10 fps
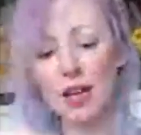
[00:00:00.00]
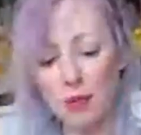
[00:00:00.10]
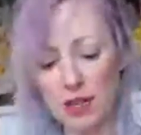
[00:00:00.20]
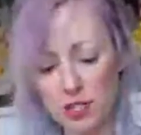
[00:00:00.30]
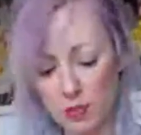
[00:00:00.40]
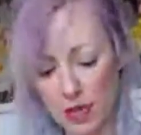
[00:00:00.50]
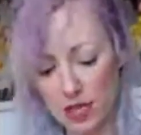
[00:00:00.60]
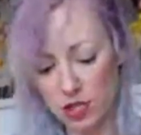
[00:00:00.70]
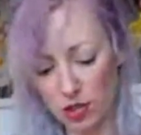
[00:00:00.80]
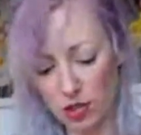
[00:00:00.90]
Brand
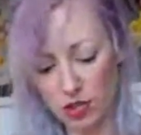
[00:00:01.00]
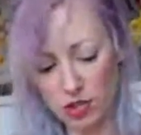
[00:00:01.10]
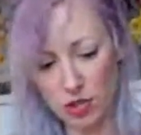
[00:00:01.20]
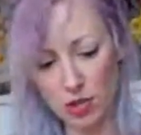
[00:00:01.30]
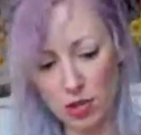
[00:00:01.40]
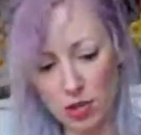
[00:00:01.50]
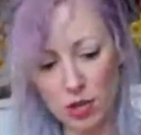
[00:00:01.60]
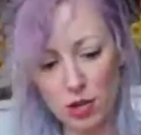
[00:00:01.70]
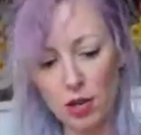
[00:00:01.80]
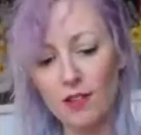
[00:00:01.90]
sweatshirts
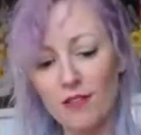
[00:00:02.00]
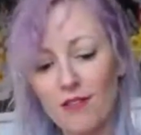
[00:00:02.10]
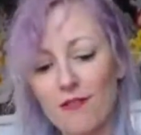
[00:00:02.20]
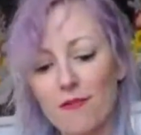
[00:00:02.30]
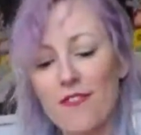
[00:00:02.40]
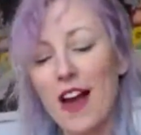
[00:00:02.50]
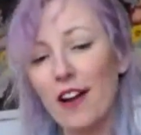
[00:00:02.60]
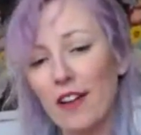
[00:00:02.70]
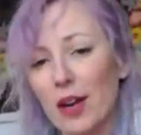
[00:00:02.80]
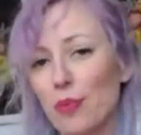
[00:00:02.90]

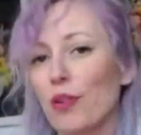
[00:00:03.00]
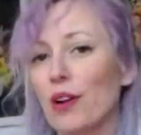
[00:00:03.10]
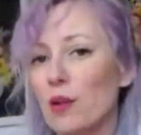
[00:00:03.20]
vary pretty